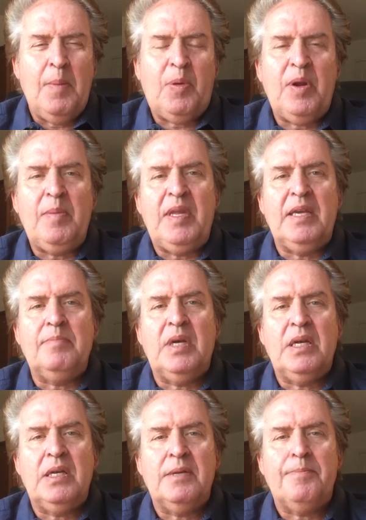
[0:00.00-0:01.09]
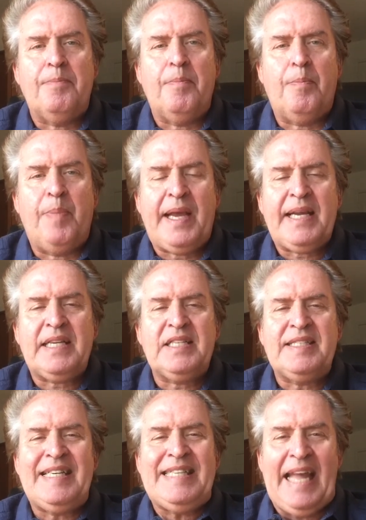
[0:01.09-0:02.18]
Premium Picks
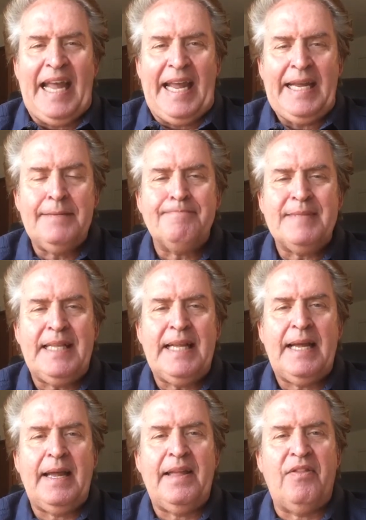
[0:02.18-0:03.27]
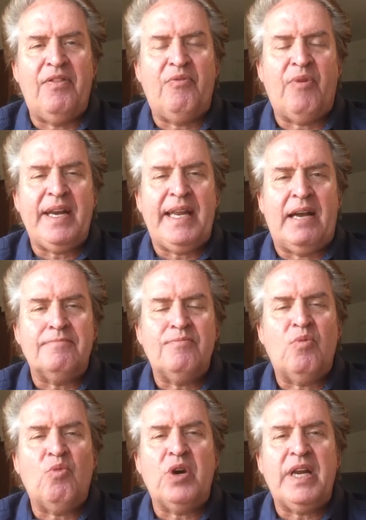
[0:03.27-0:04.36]
Today, right now
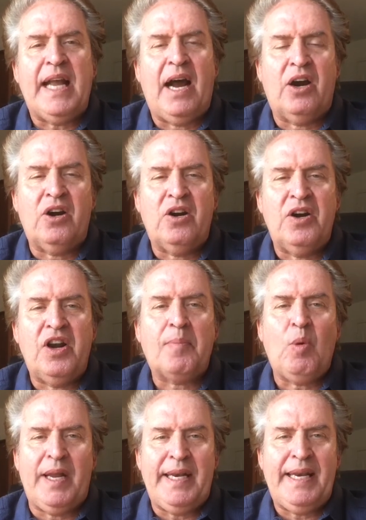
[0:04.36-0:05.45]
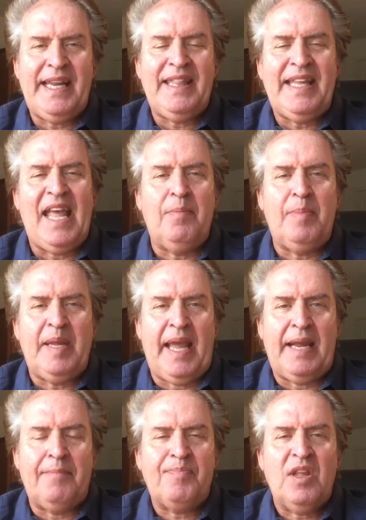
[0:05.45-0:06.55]
we are number one in the N B
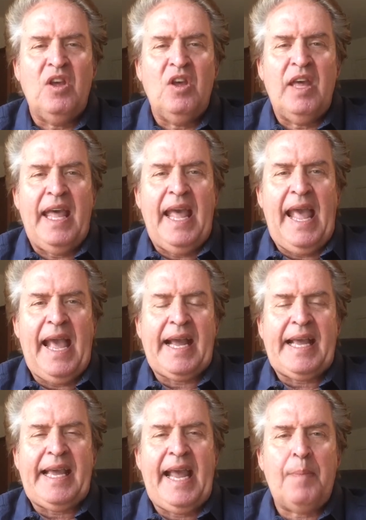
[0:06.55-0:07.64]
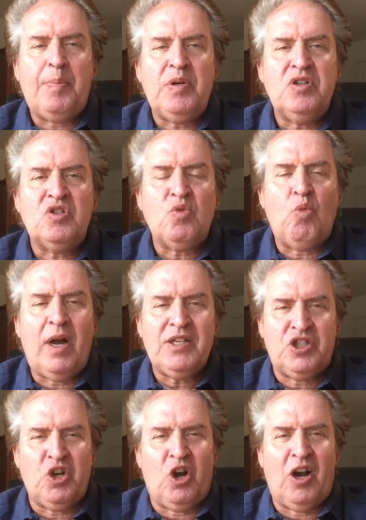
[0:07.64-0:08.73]
A. At Capper's
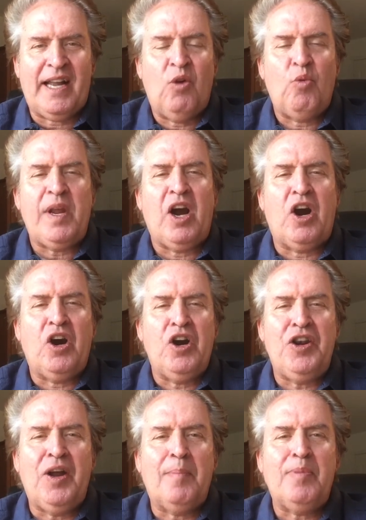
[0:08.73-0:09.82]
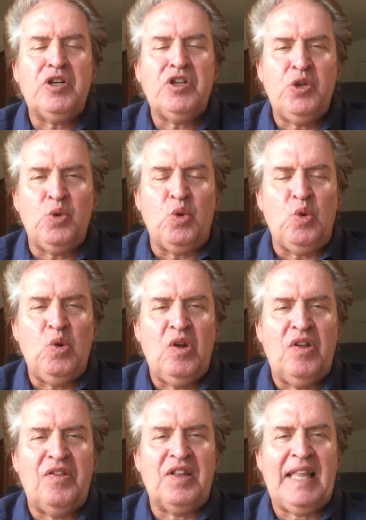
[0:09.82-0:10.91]
Watchdog, we are number two
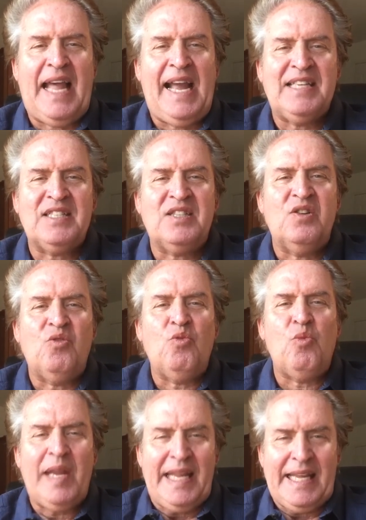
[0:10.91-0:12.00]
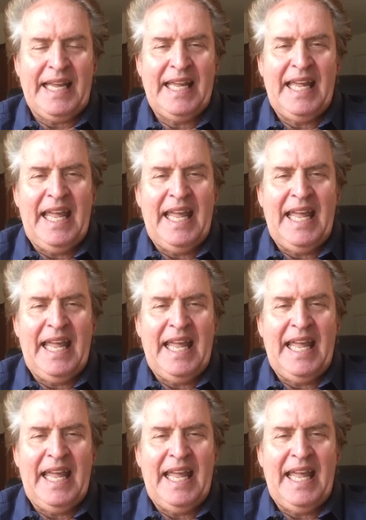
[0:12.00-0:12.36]
the last week.